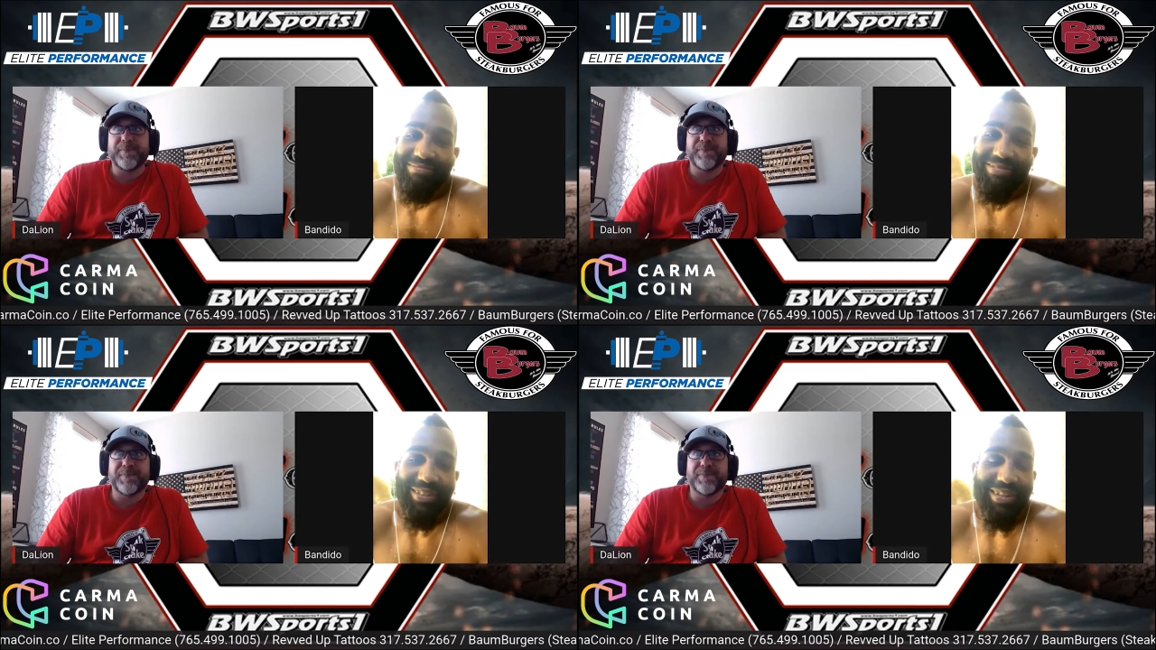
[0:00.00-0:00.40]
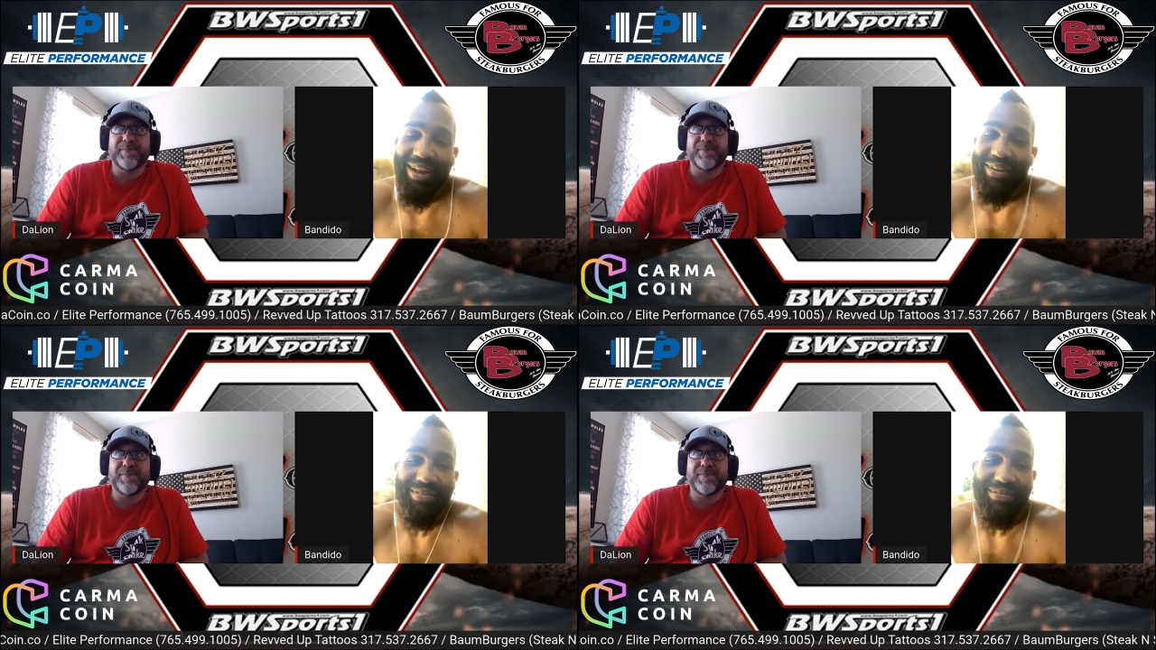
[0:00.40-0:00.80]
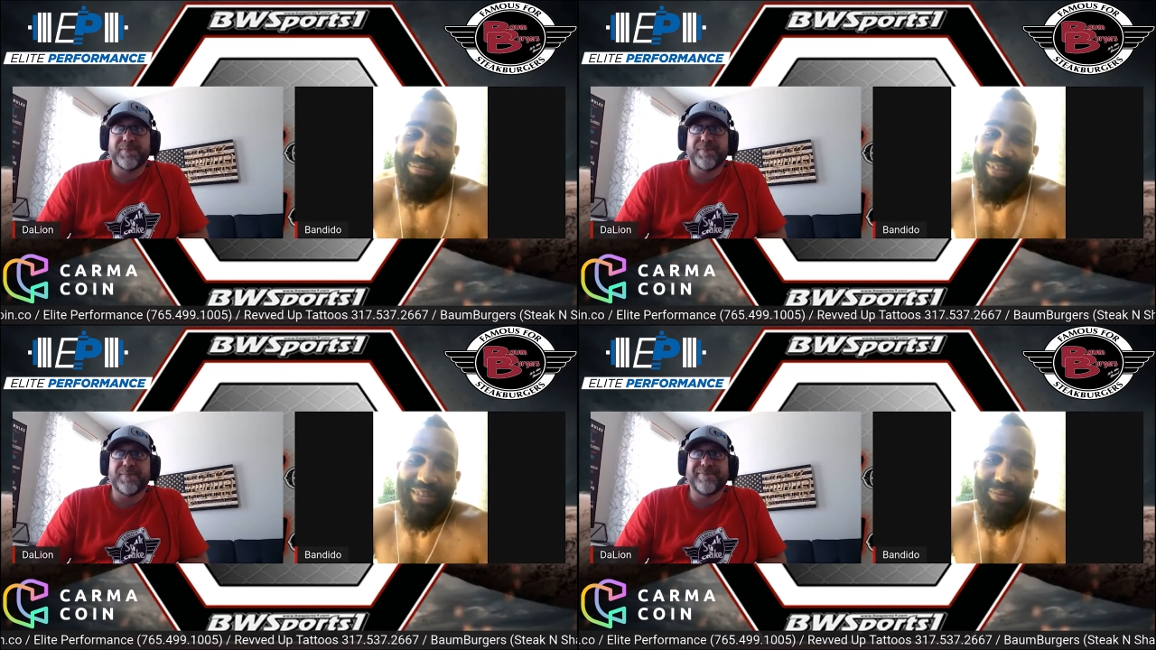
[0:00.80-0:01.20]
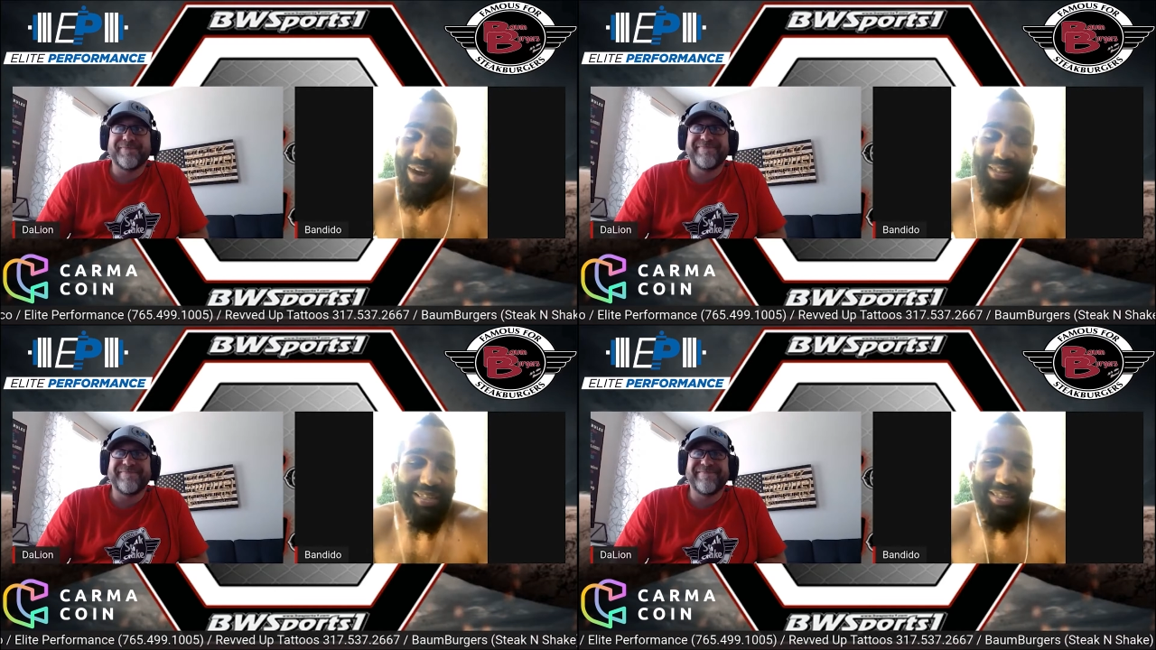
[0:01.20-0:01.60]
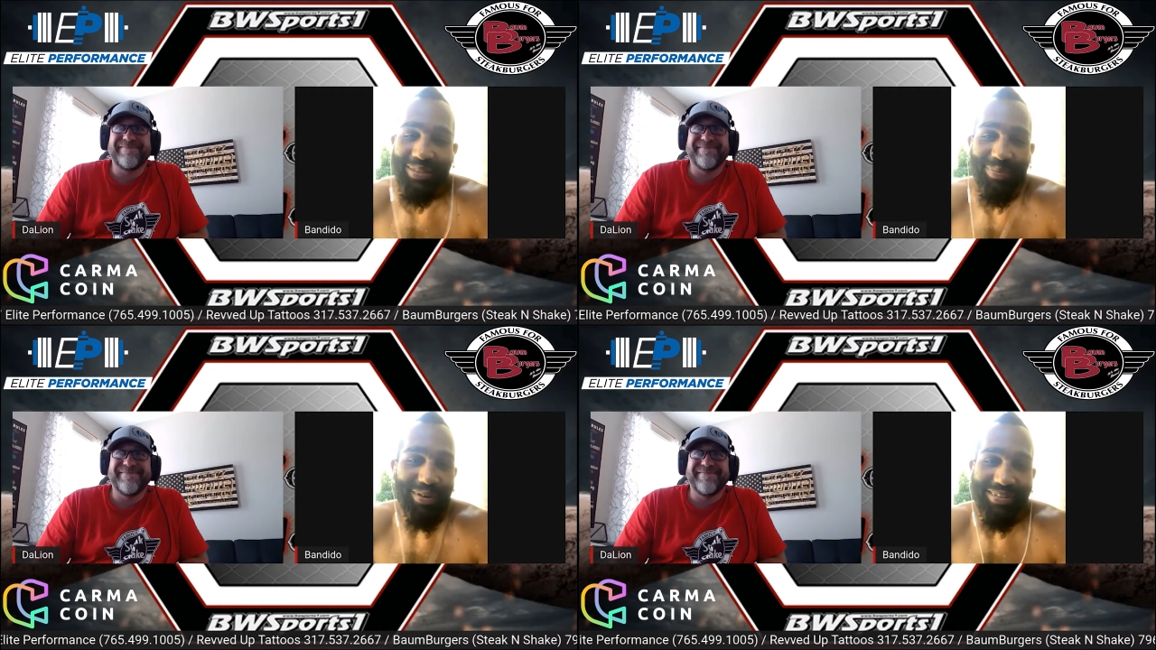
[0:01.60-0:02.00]
Speaker 1: Dude, I don't even really watch any
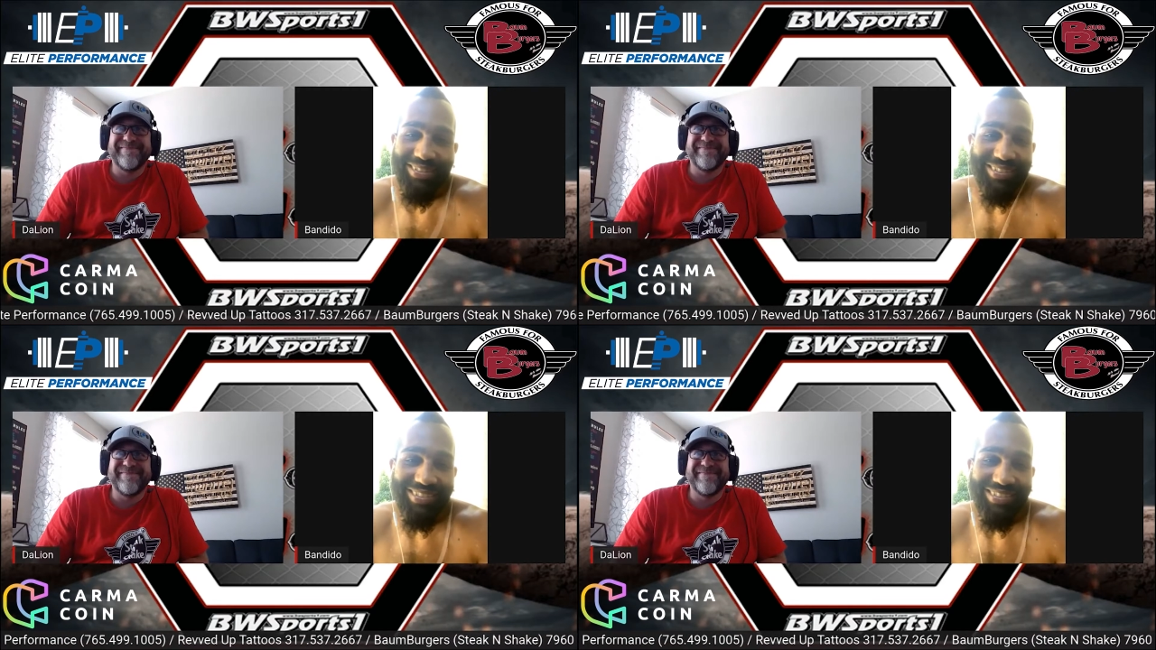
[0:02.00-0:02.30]
sports.